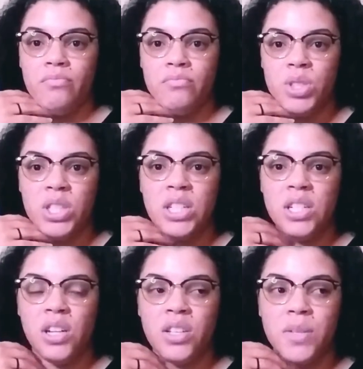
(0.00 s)
she did an
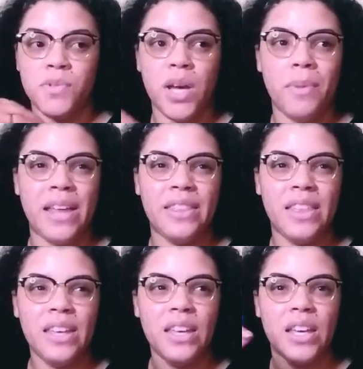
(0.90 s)
awesome job, I think.